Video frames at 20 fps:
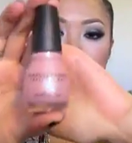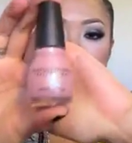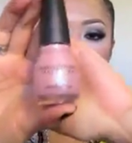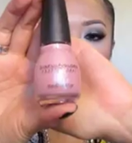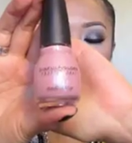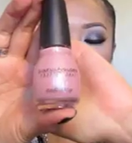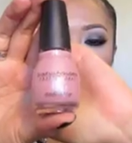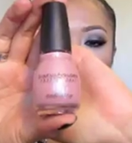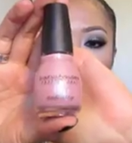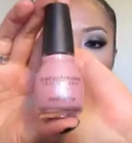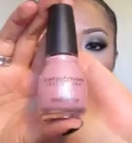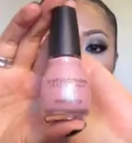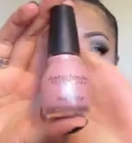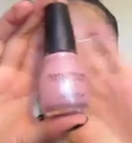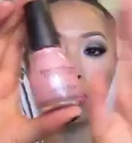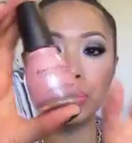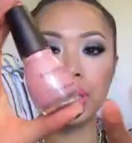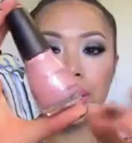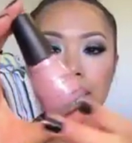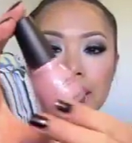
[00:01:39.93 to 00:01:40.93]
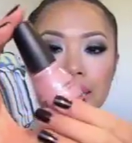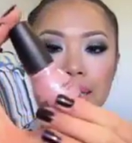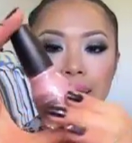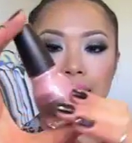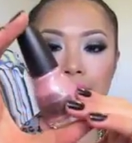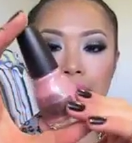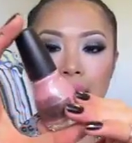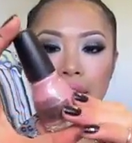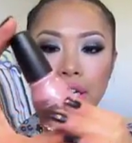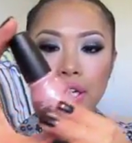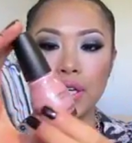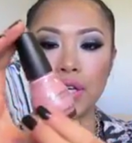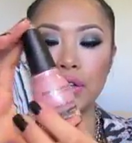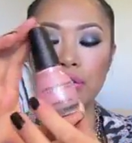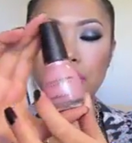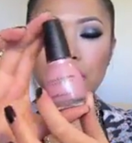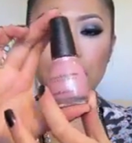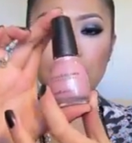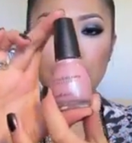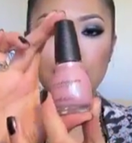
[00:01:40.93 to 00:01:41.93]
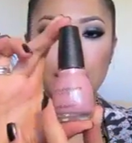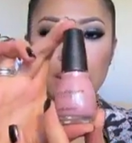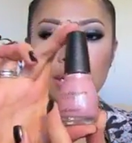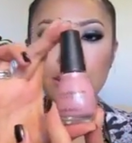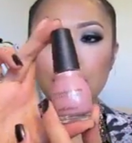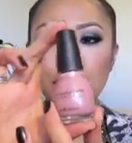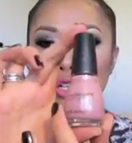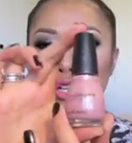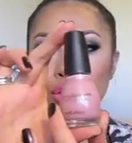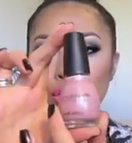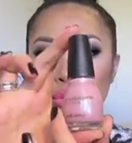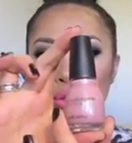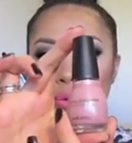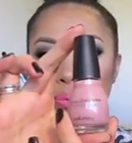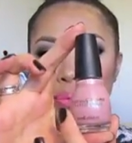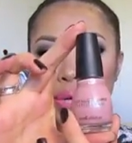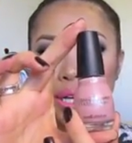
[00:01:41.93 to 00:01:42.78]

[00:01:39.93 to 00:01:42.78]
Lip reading: and it's a really kind of nude